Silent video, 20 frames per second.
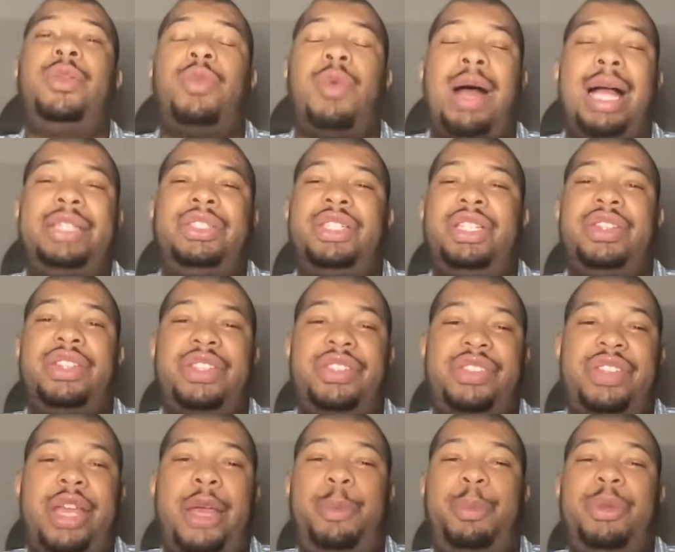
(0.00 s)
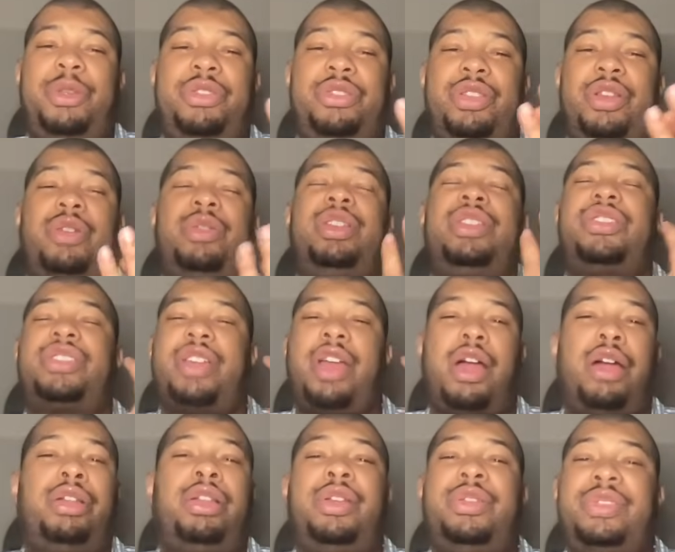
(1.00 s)
watching this episode is
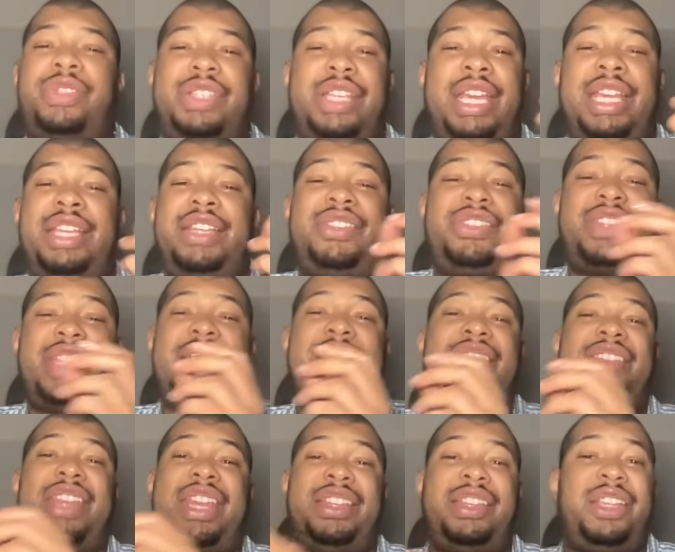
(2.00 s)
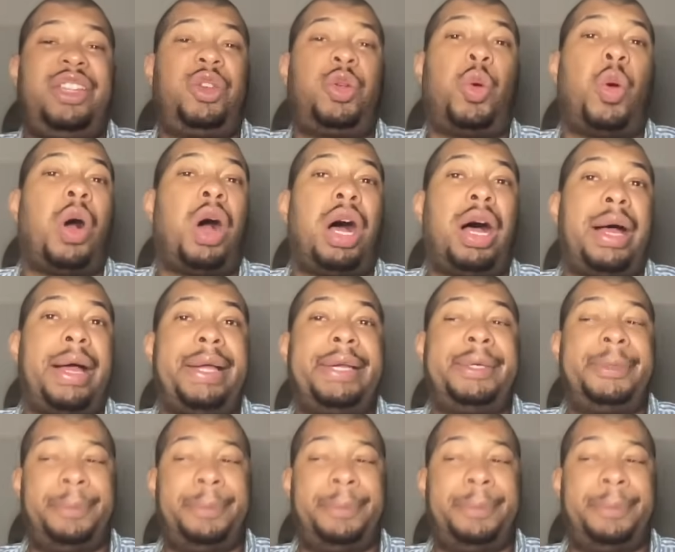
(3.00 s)
Carlos King saying they need quad.